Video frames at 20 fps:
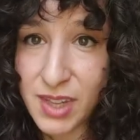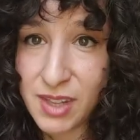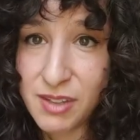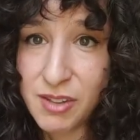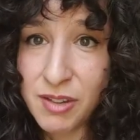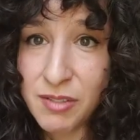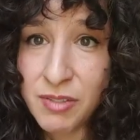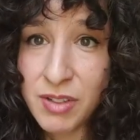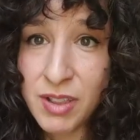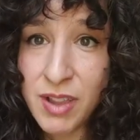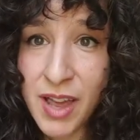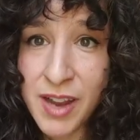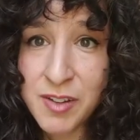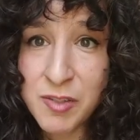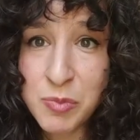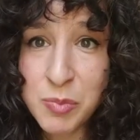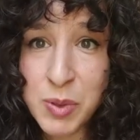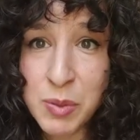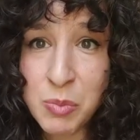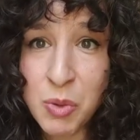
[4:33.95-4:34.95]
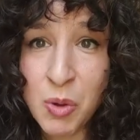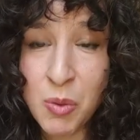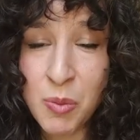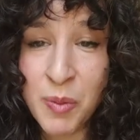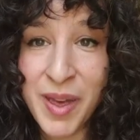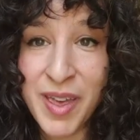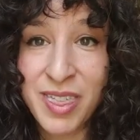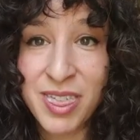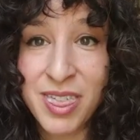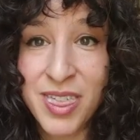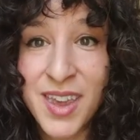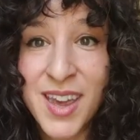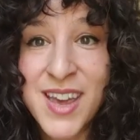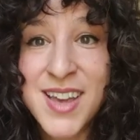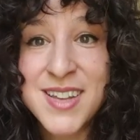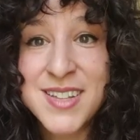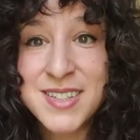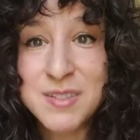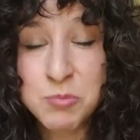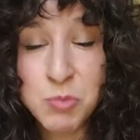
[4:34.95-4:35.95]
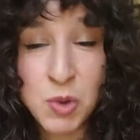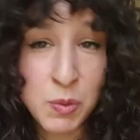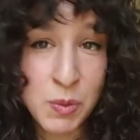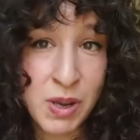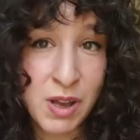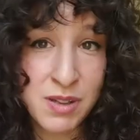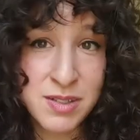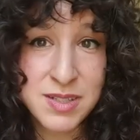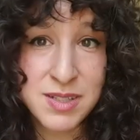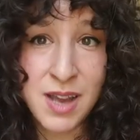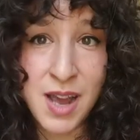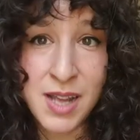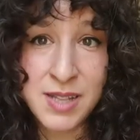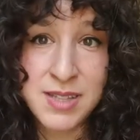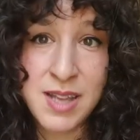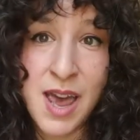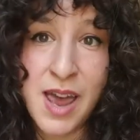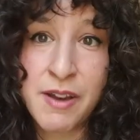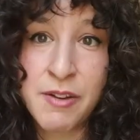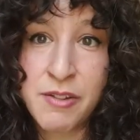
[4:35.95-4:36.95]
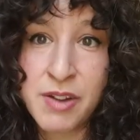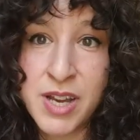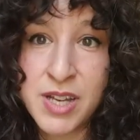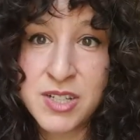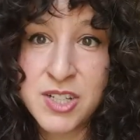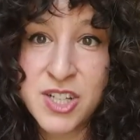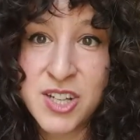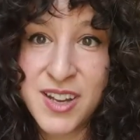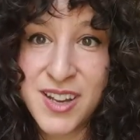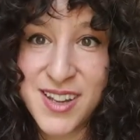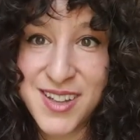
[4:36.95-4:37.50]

You have a lot of people with what we call Scots Irish